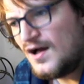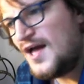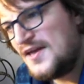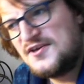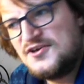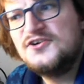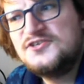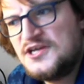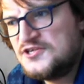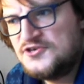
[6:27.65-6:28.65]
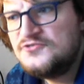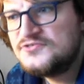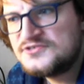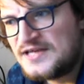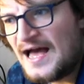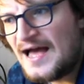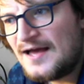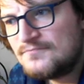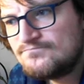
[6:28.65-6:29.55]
I could use that,